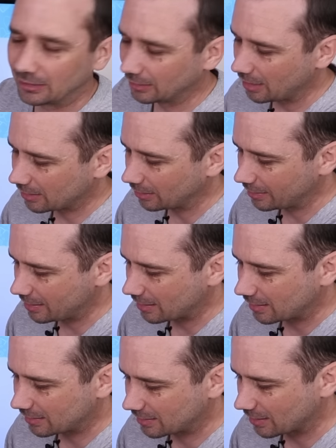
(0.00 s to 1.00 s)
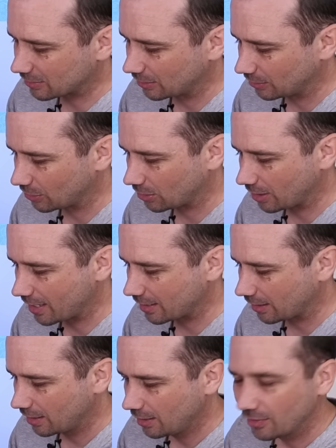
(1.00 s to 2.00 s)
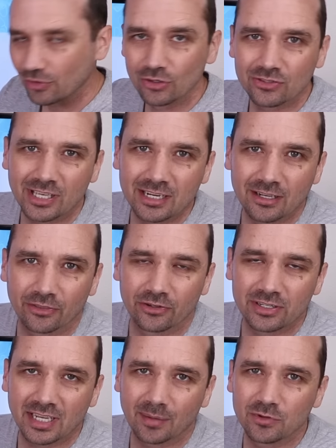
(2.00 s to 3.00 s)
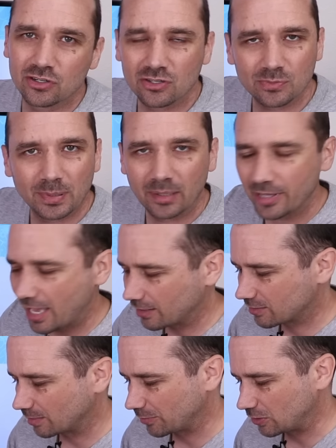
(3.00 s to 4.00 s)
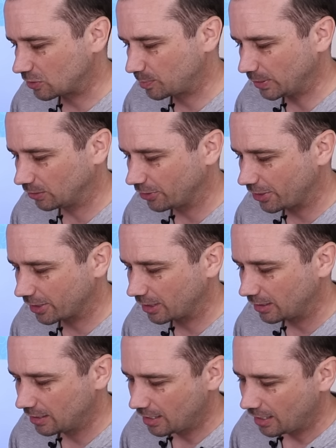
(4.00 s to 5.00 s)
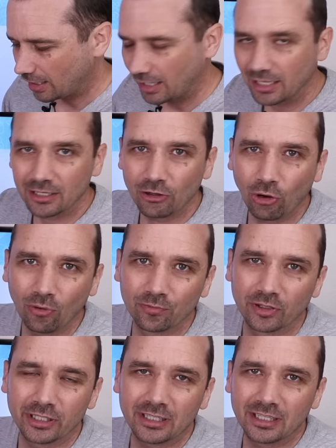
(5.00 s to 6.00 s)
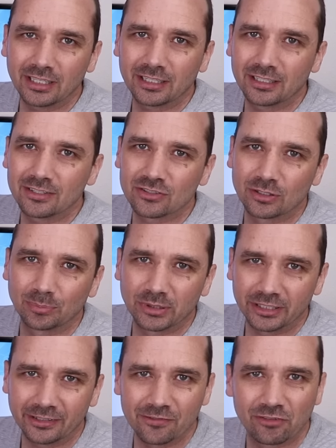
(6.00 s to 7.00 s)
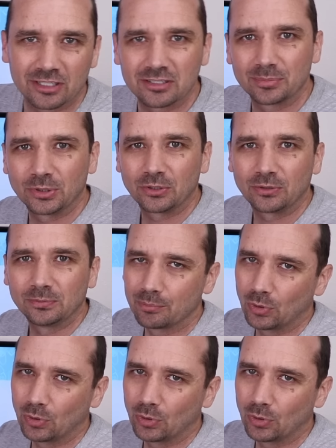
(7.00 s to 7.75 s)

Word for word: Luckily, it doesn't look like there's any other damage. It's probably had something spilled on it and hopefully it is completely fixable.